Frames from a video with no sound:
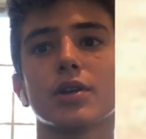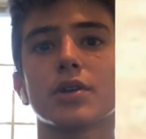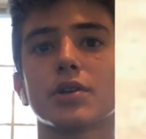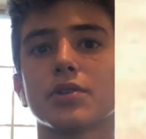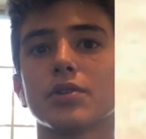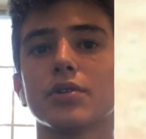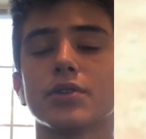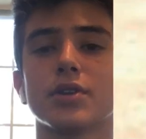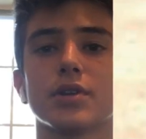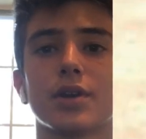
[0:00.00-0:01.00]
none other
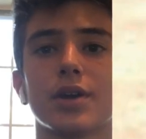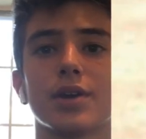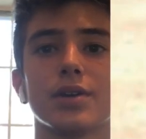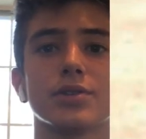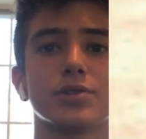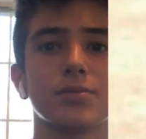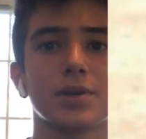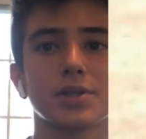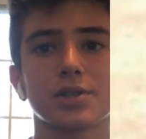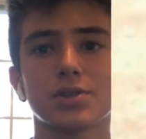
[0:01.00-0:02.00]
than the Nike
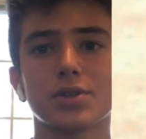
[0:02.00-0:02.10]
ZoomX